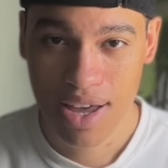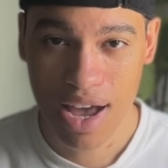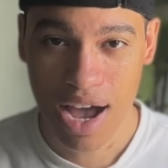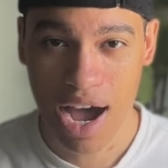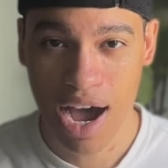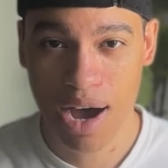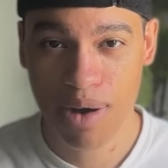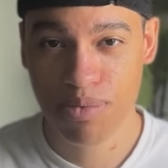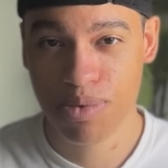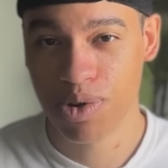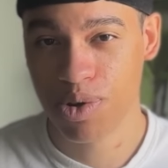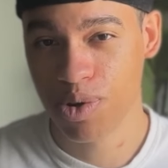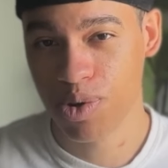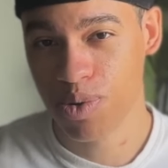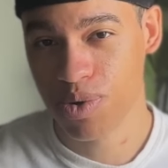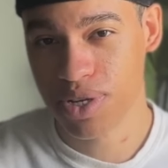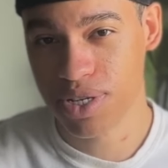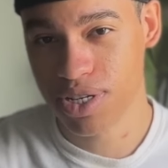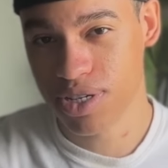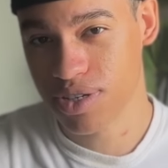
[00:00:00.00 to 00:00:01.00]
I'm cool
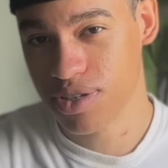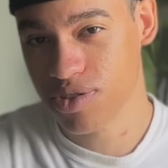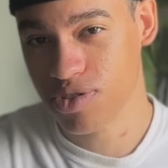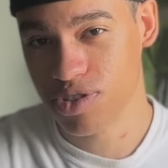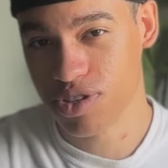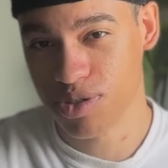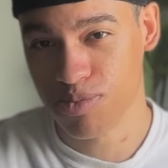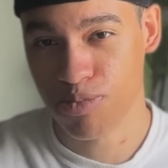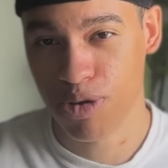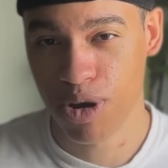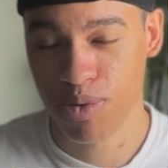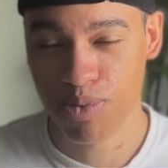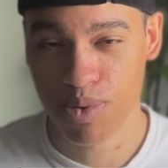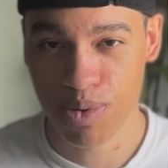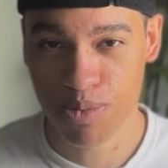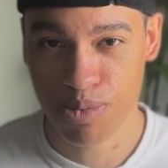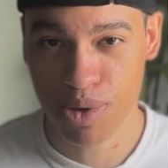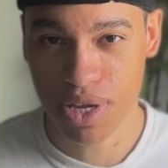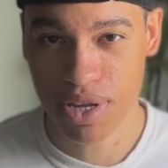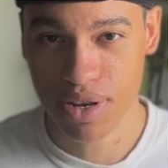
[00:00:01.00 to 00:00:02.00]
with just using this
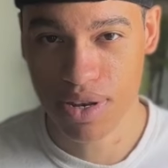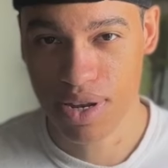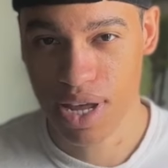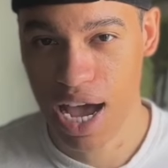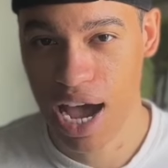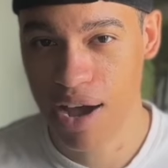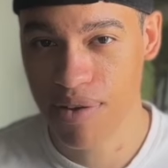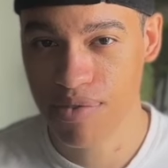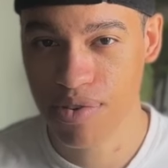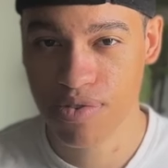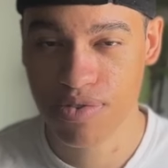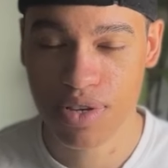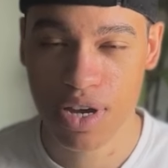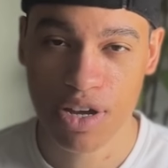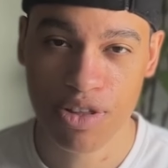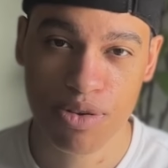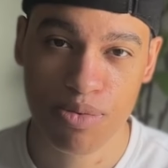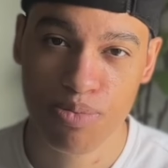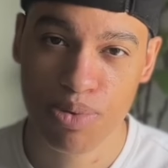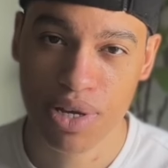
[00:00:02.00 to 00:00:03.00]
ballpoint pen. I've used
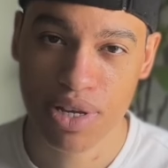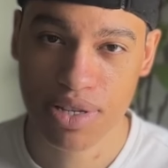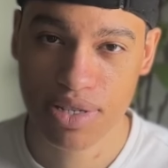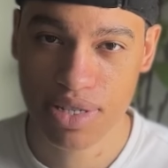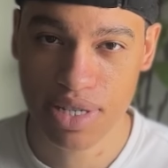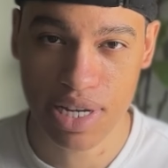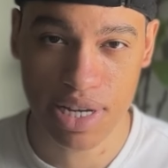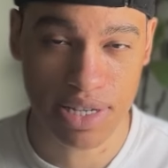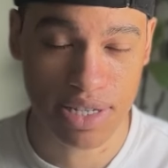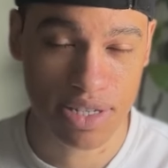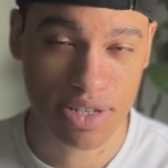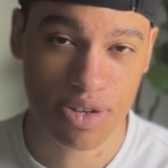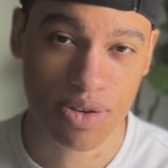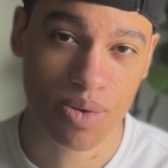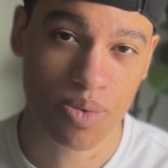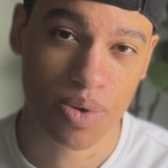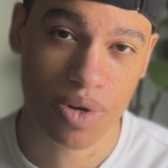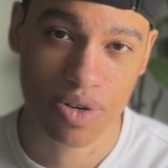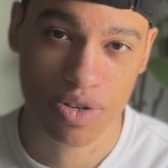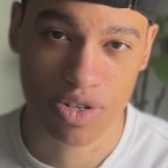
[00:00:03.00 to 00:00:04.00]
other pens, and I still
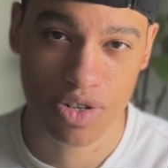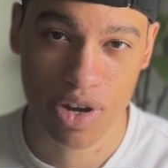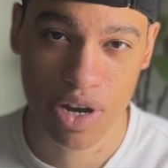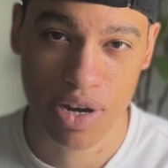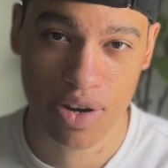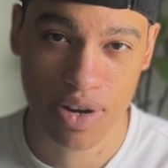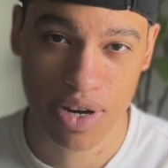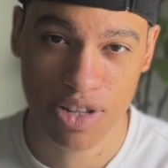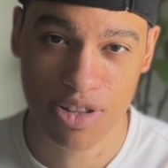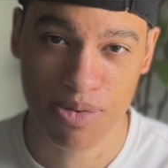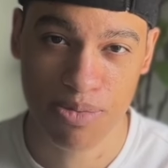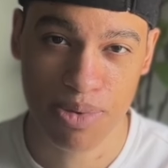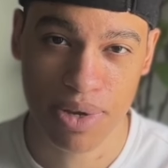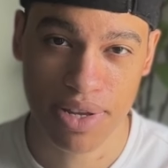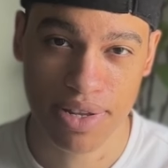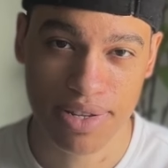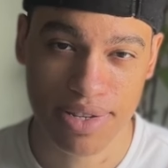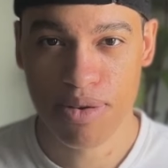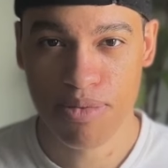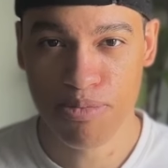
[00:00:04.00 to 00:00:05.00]
will try out other
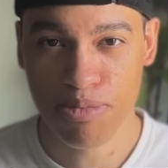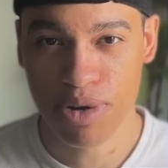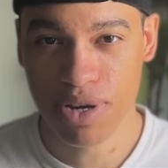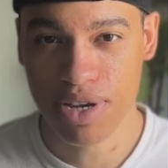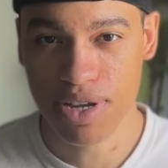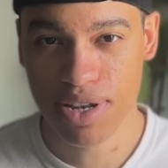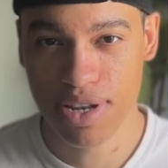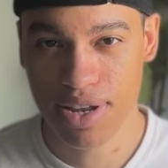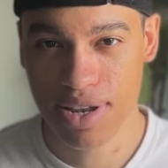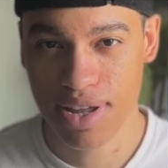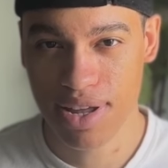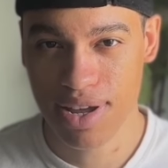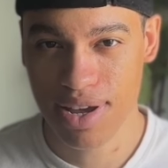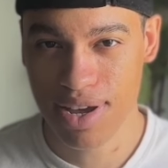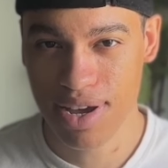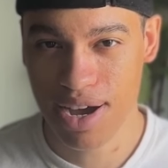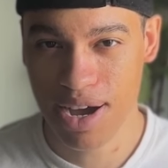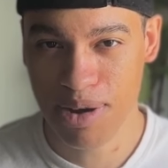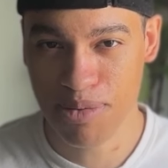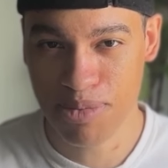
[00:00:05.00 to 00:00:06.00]
pens, but
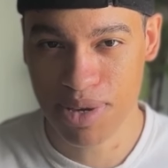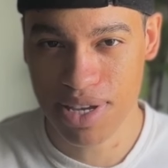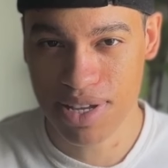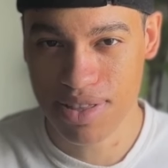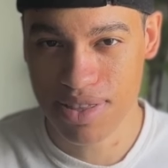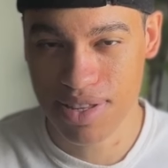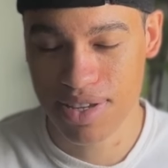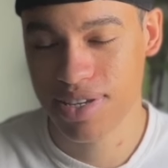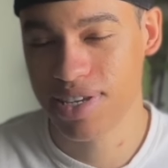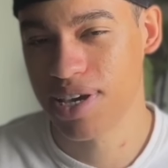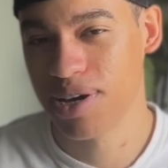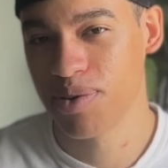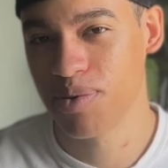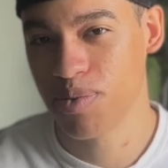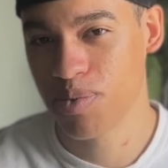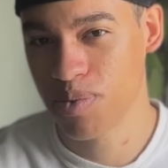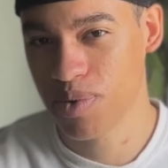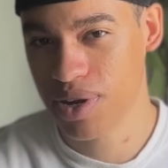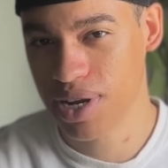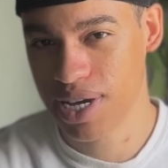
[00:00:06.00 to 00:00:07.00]
I mean, look at
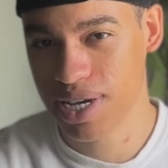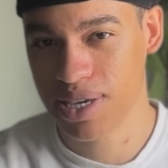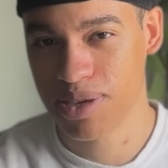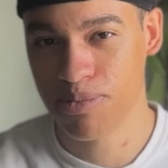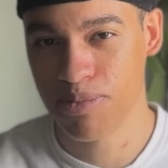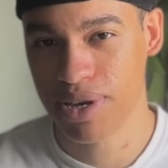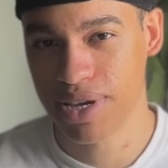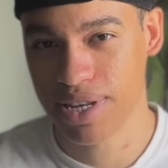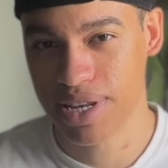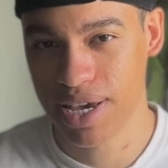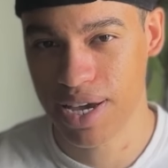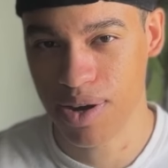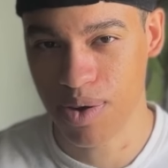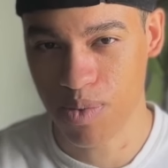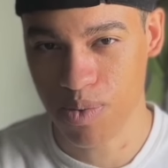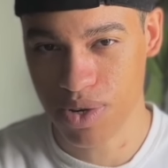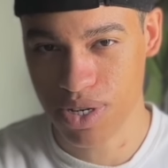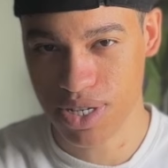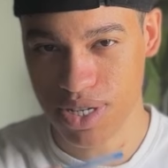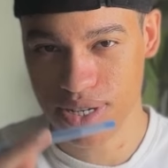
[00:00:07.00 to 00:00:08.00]
what I can make now
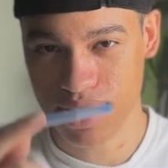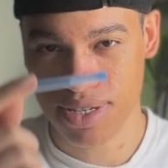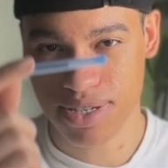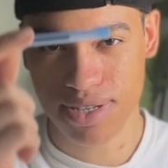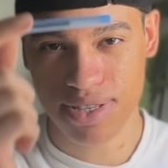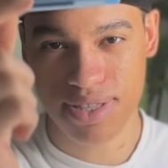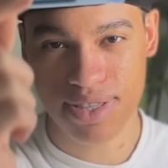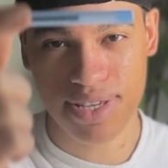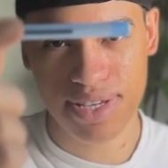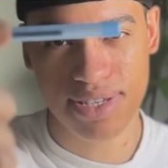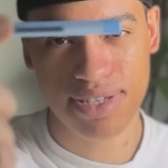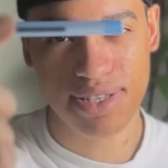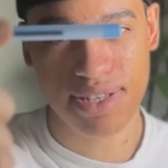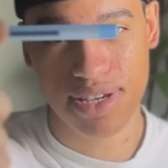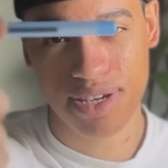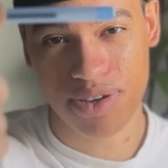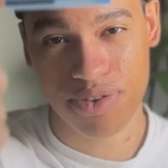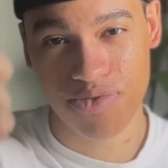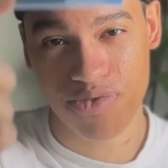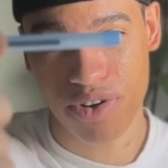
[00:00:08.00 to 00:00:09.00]
with just this
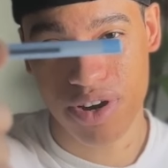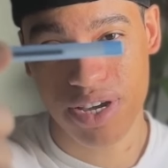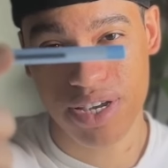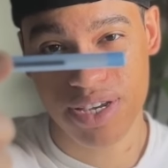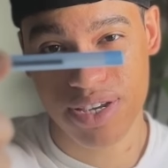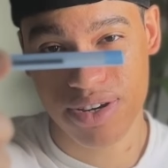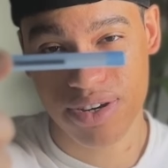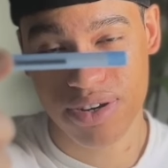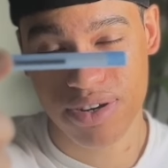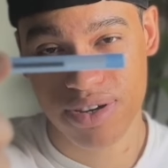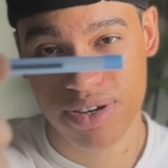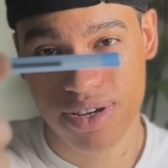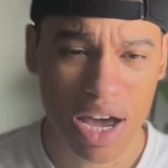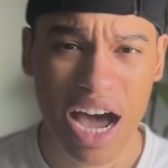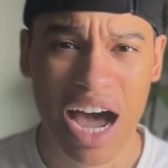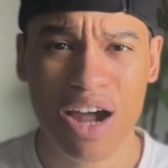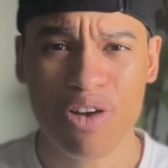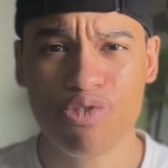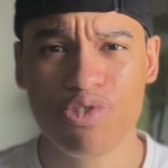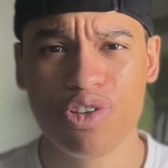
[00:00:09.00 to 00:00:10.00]
thing right here.
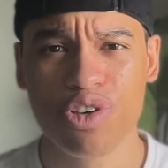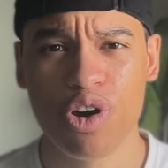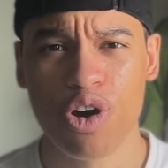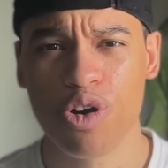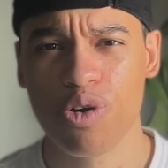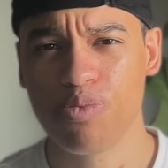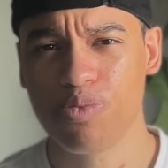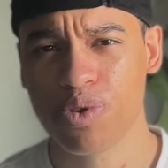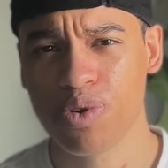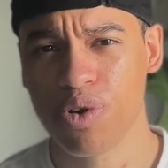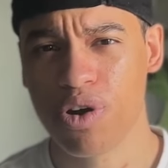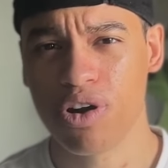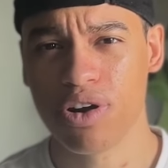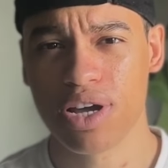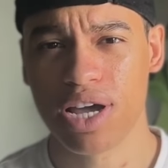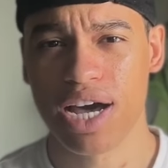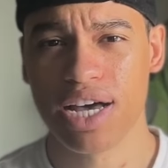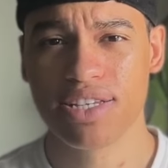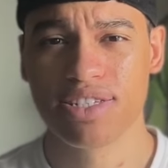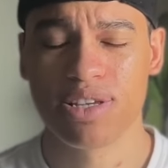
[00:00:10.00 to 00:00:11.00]
I really hope you all
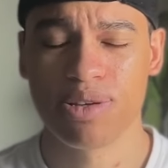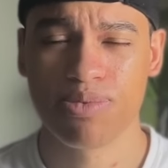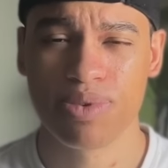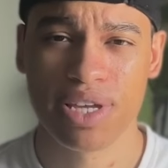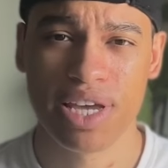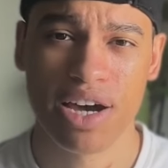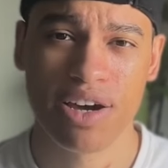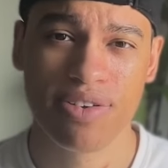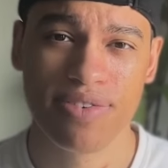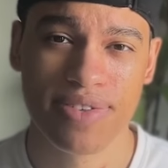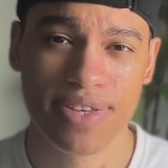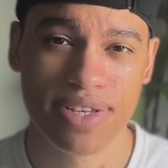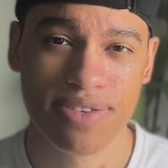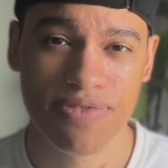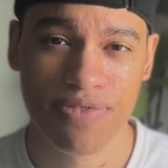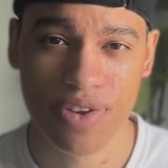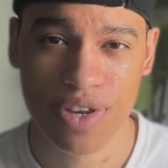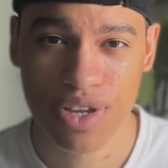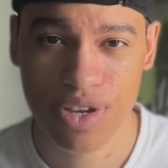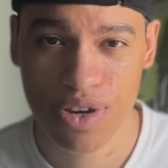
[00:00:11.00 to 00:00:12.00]
got something out of this
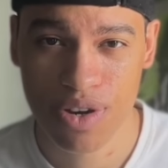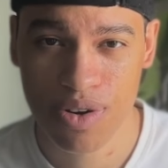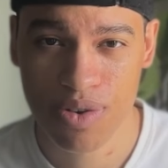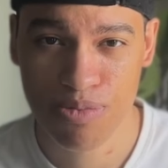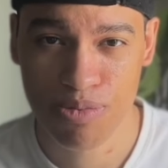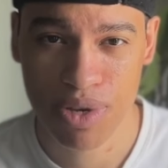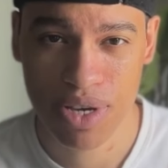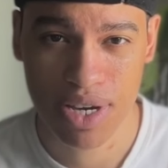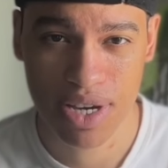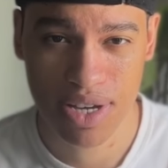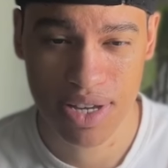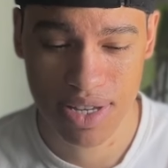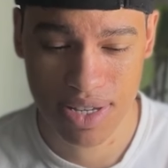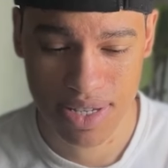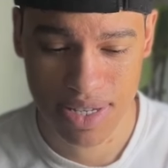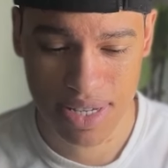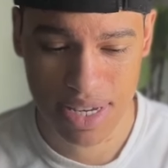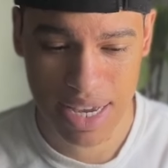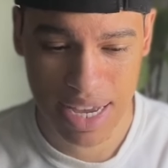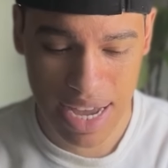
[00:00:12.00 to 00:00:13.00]
video
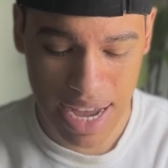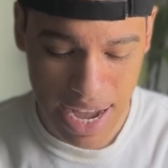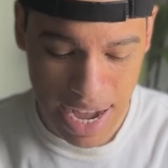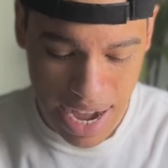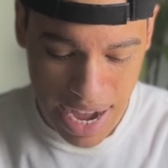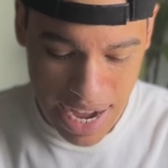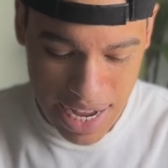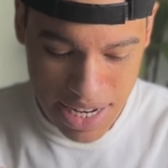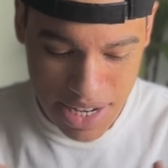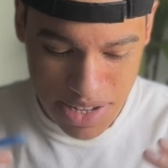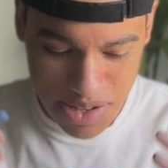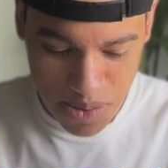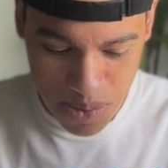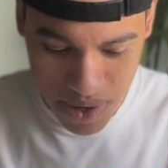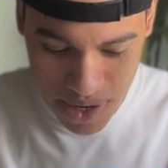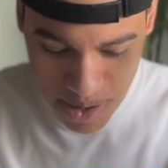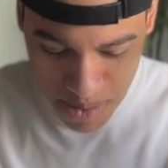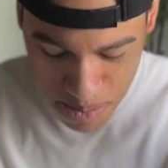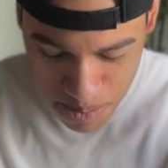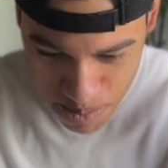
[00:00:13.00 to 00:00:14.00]
because I just
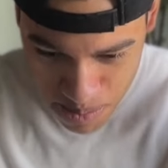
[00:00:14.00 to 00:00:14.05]
want to